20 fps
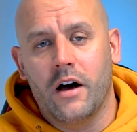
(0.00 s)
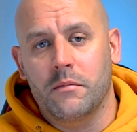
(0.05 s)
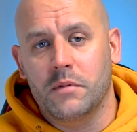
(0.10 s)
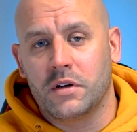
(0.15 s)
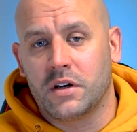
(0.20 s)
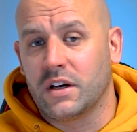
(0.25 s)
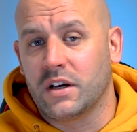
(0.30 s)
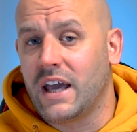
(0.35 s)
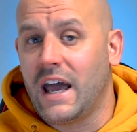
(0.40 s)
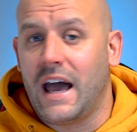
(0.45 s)
You
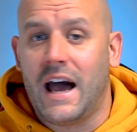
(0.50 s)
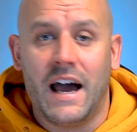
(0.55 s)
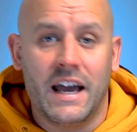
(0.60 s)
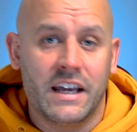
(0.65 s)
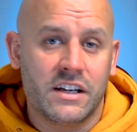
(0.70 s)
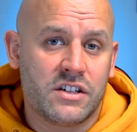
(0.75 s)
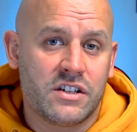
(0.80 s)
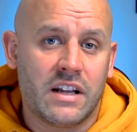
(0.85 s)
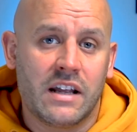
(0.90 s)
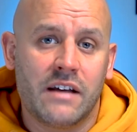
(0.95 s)
can get
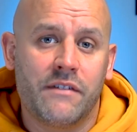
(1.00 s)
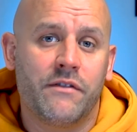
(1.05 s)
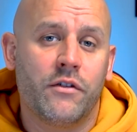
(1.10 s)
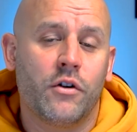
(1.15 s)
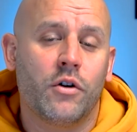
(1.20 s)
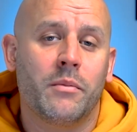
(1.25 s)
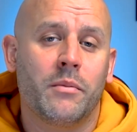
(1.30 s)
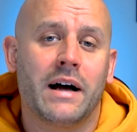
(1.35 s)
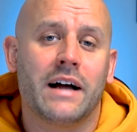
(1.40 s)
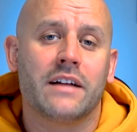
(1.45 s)
HD
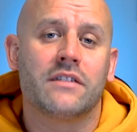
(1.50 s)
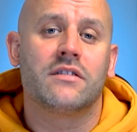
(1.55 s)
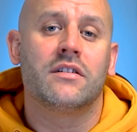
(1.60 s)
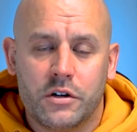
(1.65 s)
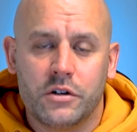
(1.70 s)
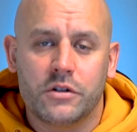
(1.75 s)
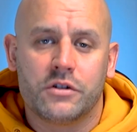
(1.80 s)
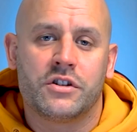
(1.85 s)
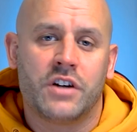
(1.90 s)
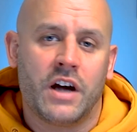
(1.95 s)
formats,
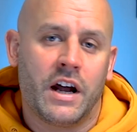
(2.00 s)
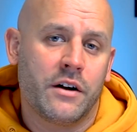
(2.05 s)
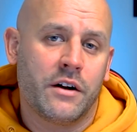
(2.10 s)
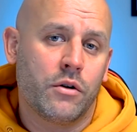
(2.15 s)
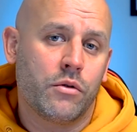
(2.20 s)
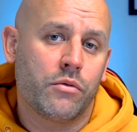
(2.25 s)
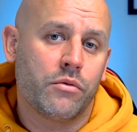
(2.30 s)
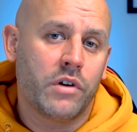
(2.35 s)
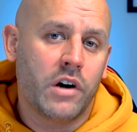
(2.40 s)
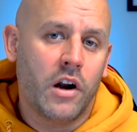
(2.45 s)
good
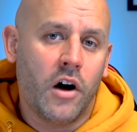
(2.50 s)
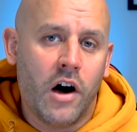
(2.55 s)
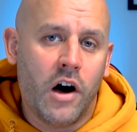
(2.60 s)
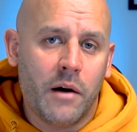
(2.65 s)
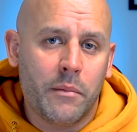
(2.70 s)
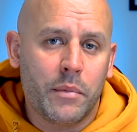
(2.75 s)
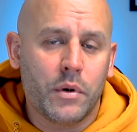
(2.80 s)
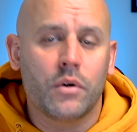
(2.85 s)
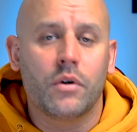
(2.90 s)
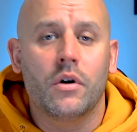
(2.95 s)
channel,
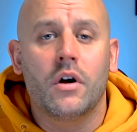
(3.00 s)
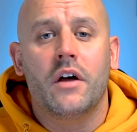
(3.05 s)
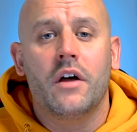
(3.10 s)
reliable,